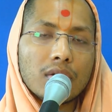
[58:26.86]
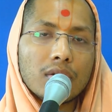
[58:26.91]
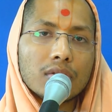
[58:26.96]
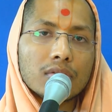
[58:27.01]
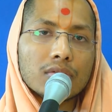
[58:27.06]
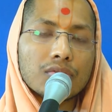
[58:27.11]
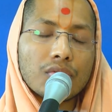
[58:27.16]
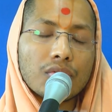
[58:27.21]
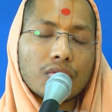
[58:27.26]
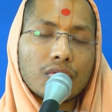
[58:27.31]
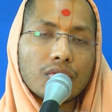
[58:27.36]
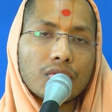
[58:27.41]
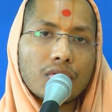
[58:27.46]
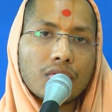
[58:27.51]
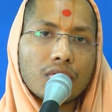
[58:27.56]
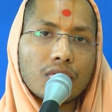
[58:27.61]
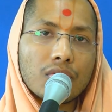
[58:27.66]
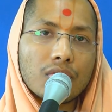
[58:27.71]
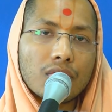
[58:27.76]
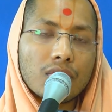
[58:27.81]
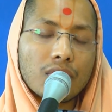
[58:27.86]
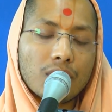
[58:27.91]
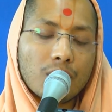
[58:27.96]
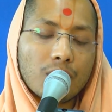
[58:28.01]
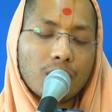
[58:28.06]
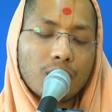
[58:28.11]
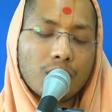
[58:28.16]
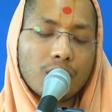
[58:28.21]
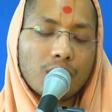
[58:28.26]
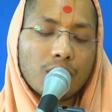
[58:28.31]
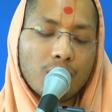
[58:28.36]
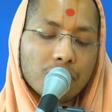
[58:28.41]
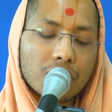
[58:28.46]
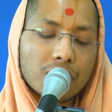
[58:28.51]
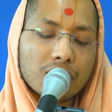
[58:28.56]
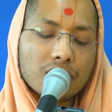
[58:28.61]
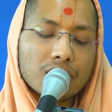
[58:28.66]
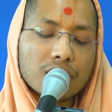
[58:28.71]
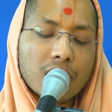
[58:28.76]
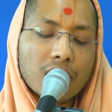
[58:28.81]
So Maharaj
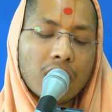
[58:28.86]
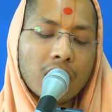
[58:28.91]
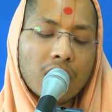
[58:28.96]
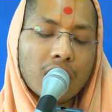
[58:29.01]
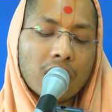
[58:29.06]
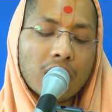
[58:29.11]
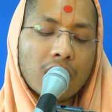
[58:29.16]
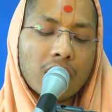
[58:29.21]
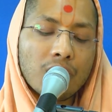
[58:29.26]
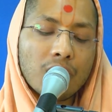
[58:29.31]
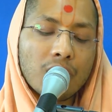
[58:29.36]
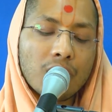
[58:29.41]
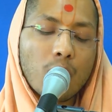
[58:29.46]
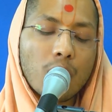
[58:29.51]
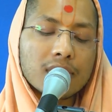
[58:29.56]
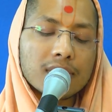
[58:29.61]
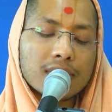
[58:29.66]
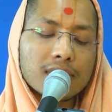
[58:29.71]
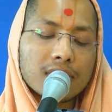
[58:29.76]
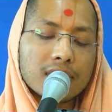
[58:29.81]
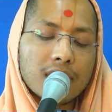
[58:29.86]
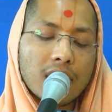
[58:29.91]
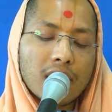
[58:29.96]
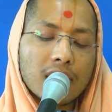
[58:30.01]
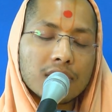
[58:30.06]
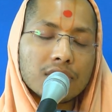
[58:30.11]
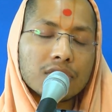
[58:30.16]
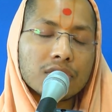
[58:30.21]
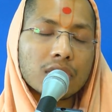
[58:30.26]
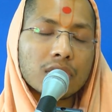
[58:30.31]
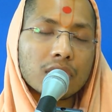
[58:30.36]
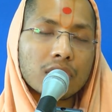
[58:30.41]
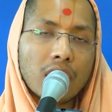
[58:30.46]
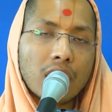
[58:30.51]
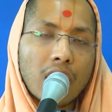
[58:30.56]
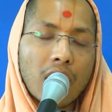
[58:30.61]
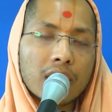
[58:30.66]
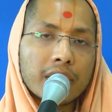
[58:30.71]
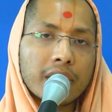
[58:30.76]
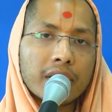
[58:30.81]
want to say even one is intelligent or
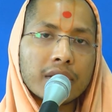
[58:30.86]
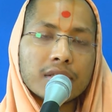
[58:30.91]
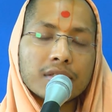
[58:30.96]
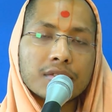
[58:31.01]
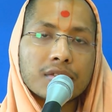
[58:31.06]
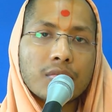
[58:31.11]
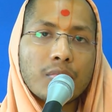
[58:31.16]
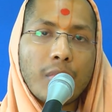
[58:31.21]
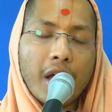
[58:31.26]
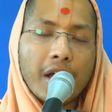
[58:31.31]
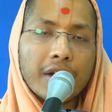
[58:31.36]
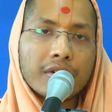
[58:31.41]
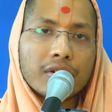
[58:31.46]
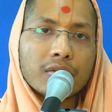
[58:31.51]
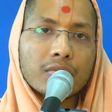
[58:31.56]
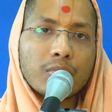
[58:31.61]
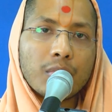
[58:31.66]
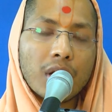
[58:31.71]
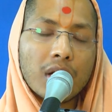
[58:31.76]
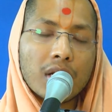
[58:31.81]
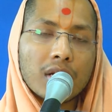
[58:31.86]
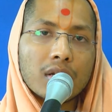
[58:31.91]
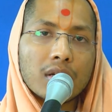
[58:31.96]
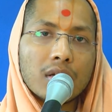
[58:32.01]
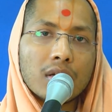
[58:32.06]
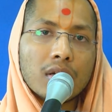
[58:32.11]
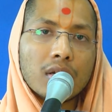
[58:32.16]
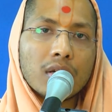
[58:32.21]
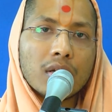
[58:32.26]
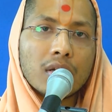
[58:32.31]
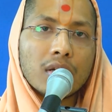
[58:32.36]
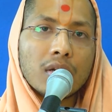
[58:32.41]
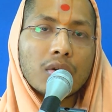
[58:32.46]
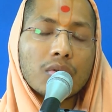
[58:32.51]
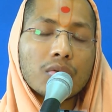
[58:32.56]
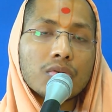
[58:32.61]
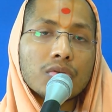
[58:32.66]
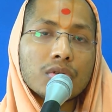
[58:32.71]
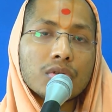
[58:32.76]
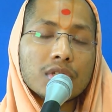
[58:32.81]
not, that doesn't matter. But
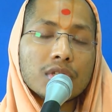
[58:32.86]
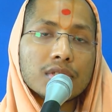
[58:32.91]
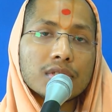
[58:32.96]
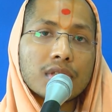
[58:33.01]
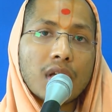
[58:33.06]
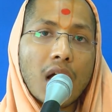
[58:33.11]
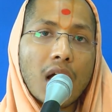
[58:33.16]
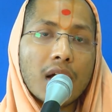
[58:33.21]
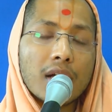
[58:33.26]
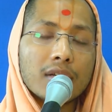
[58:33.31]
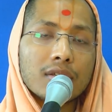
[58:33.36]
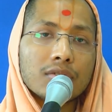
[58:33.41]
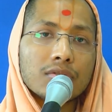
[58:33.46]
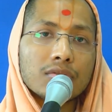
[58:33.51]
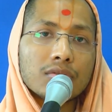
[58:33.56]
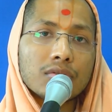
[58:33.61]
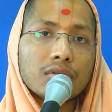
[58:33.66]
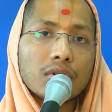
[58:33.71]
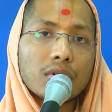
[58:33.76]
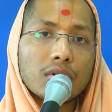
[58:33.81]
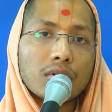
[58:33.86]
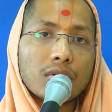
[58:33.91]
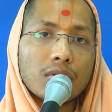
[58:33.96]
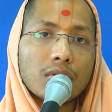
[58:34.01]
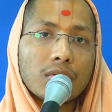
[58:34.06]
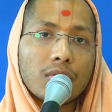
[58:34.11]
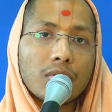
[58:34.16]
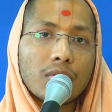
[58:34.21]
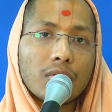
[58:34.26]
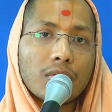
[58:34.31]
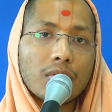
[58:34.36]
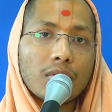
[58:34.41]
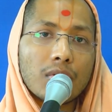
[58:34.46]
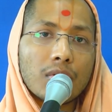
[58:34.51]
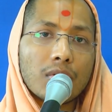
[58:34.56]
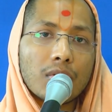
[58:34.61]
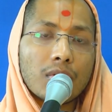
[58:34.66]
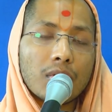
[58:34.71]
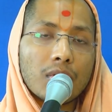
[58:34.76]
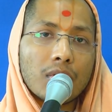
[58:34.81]
who desire to
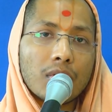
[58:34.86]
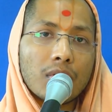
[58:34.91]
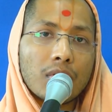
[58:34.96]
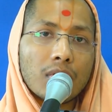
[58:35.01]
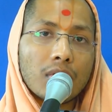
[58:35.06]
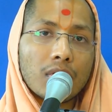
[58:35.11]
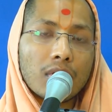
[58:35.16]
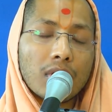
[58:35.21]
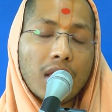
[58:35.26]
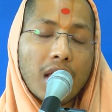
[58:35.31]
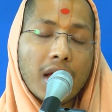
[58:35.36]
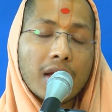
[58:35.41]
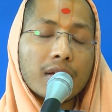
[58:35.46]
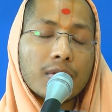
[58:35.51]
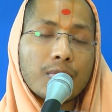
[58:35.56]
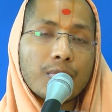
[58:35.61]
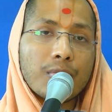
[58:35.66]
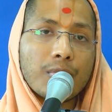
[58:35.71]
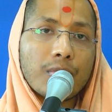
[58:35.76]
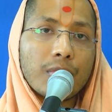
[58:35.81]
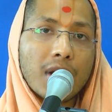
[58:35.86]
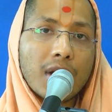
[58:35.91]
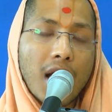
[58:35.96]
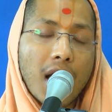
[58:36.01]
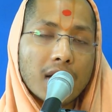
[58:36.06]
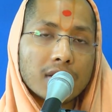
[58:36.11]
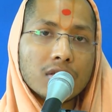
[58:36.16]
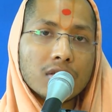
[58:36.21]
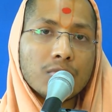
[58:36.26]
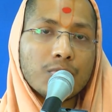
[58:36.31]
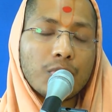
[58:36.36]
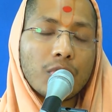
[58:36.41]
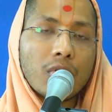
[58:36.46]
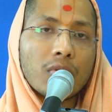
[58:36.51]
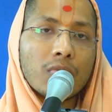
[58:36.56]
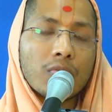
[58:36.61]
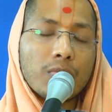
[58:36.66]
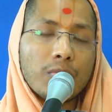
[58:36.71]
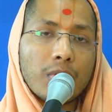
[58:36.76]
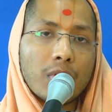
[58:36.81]
get Rajip
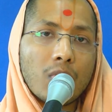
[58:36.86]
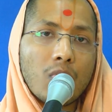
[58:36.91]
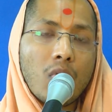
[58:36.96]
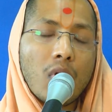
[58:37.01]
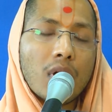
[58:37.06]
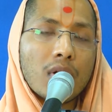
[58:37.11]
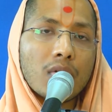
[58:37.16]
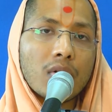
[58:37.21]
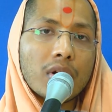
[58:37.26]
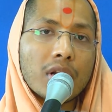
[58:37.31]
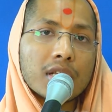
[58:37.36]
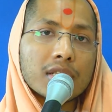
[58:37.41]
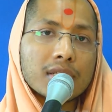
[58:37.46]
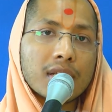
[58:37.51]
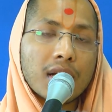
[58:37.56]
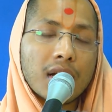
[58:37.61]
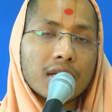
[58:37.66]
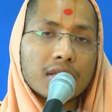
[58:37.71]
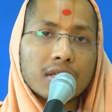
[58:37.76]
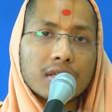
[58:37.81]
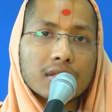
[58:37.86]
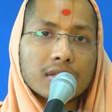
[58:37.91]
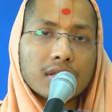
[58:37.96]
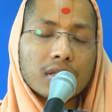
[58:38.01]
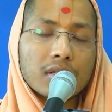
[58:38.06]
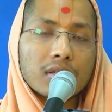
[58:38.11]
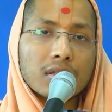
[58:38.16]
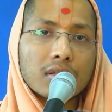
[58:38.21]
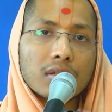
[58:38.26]
of Bhagwan or his Ekantik Sant,